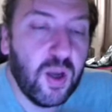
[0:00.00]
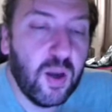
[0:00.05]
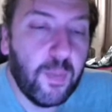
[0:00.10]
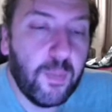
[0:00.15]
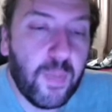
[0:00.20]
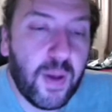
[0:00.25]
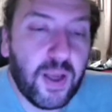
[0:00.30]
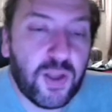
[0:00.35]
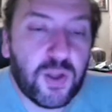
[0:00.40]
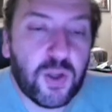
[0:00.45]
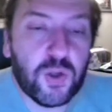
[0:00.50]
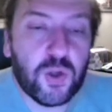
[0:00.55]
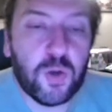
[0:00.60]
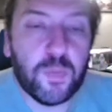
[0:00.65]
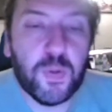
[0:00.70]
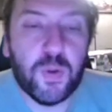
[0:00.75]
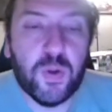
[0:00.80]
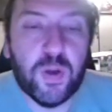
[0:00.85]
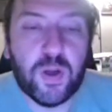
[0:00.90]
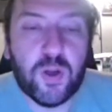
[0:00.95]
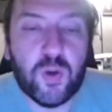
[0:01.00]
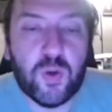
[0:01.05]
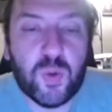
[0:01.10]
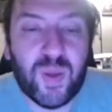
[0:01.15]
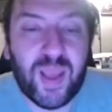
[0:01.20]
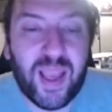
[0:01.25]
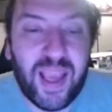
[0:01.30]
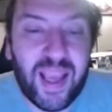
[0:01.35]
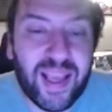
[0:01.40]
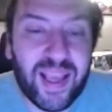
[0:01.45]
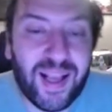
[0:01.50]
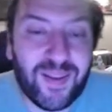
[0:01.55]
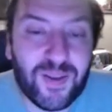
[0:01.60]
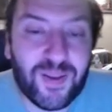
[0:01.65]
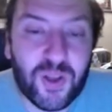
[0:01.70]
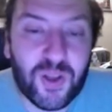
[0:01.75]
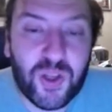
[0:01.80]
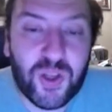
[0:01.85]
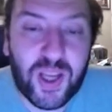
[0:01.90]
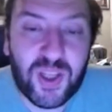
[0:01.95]
Monsters your opponent controls with A counters
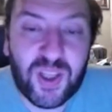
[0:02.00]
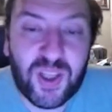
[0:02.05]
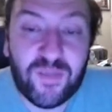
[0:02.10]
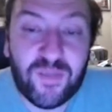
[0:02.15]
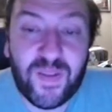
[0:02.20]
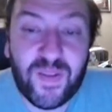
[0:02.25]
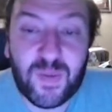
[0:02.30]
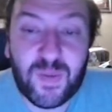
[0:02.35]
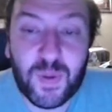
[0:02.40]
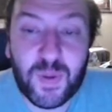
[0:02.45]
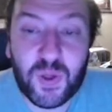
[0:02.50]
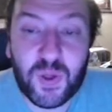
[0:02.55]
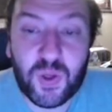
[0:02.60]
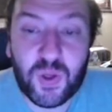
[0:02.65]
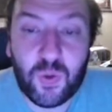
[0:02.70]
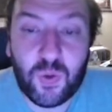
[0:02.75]
that change the defense position.